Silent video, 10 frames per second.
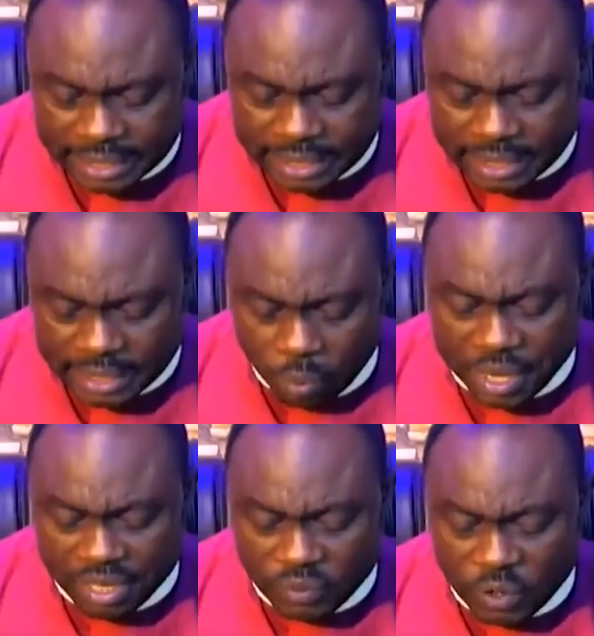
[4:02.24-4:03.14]
the
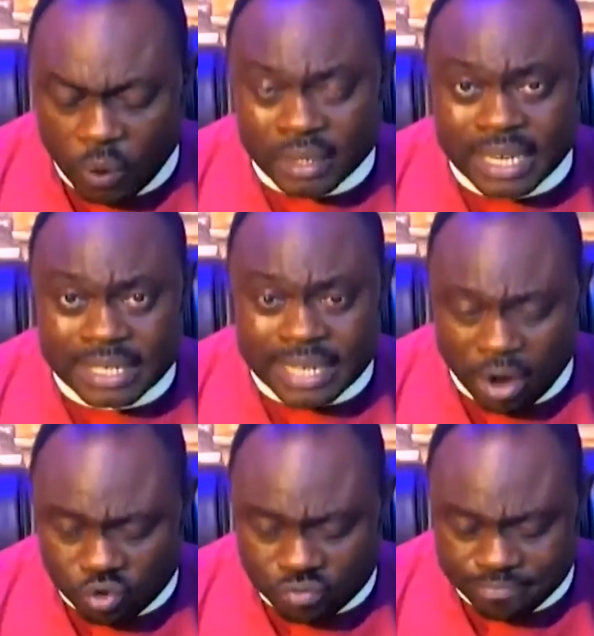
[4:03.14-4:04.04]
will of God
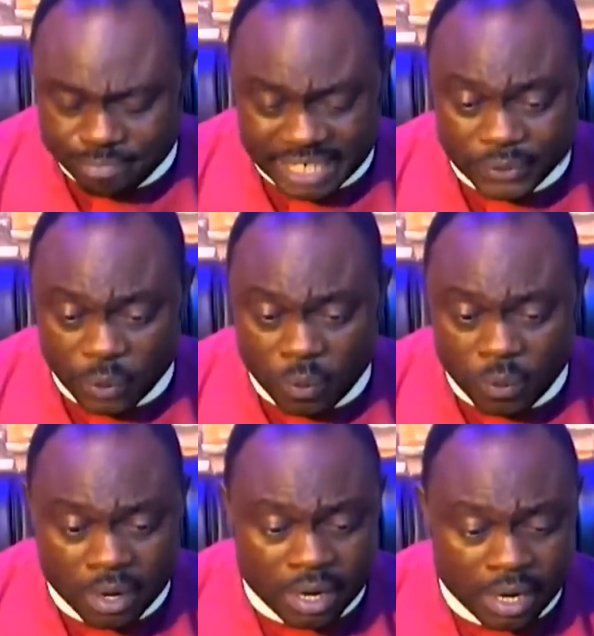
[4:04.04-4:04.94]
now begin to
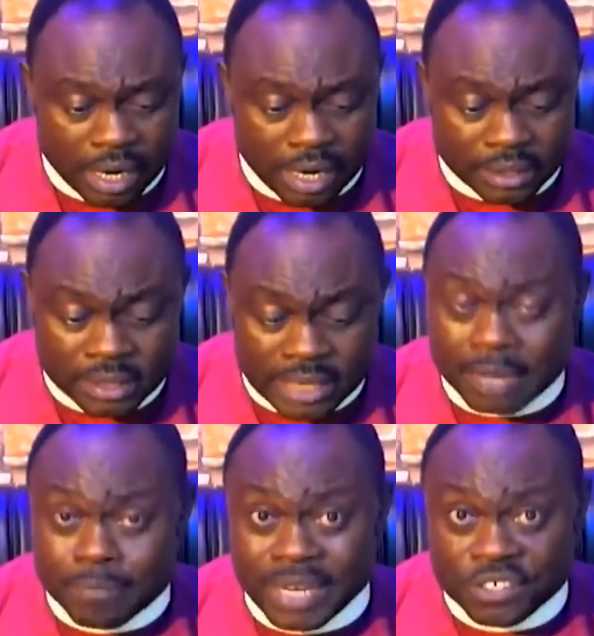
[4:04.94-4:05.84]

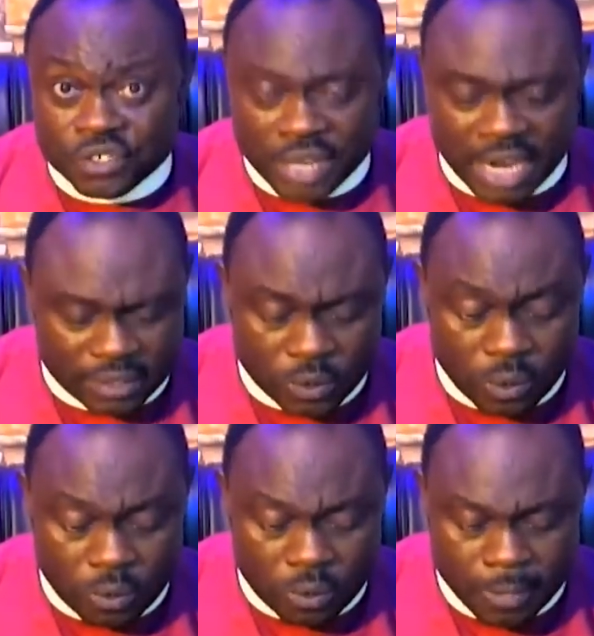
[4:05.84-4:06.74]
take place. I don't
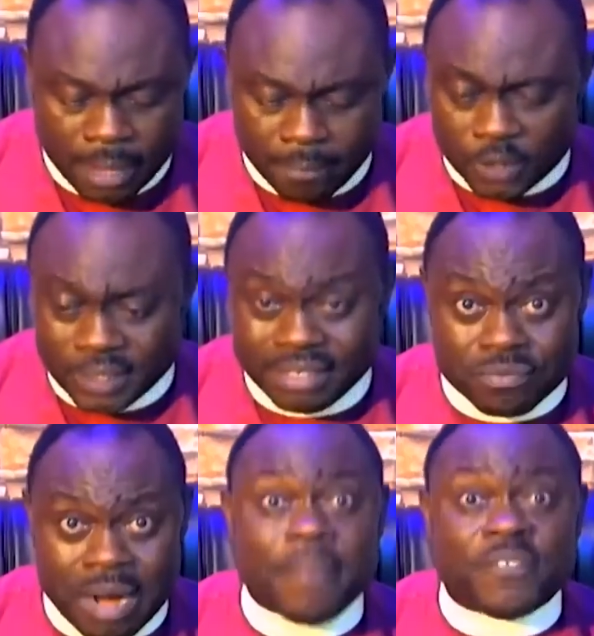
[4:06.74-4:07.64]
know, but in the
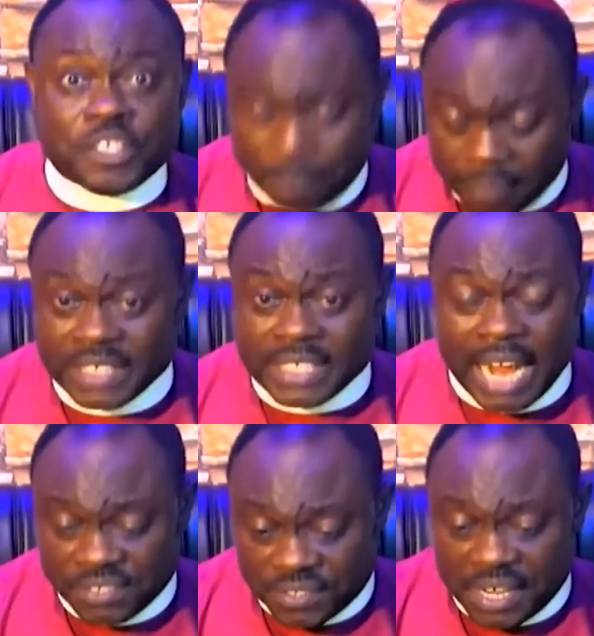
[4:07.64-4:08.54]
realm of the spirit, I
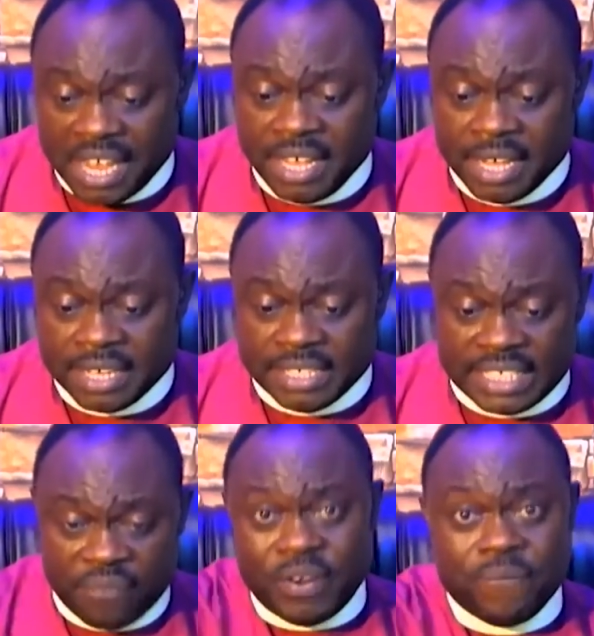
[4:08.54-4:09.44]
see
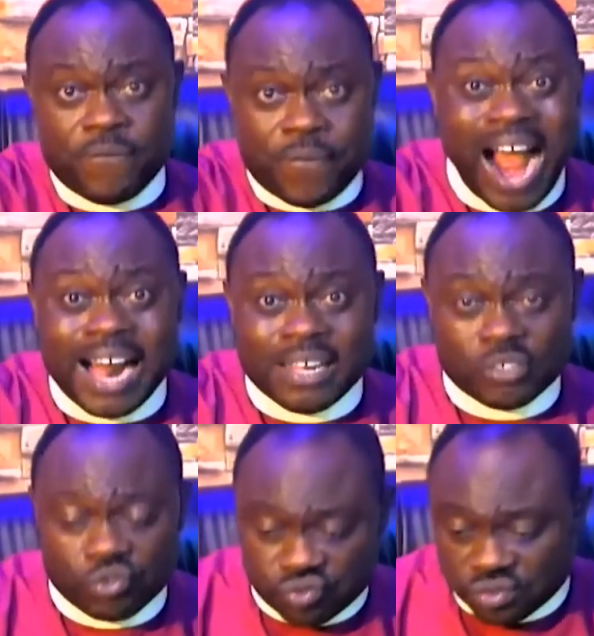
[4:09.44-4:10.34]
different
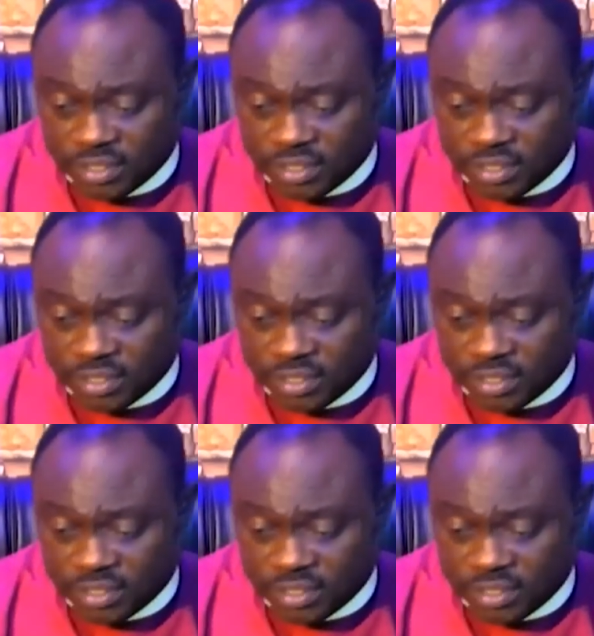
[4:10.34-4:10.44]
files